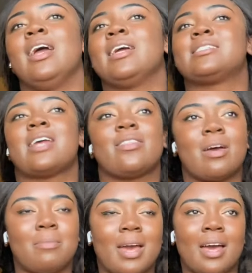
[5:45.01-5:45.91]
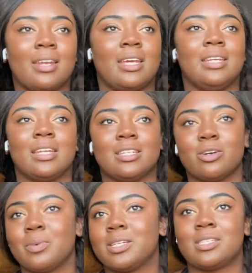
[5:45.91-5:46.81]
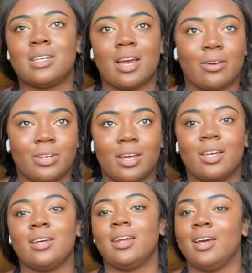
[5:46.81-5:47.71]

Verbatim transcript: It's not that bad. He didn't tell me to sit down yet.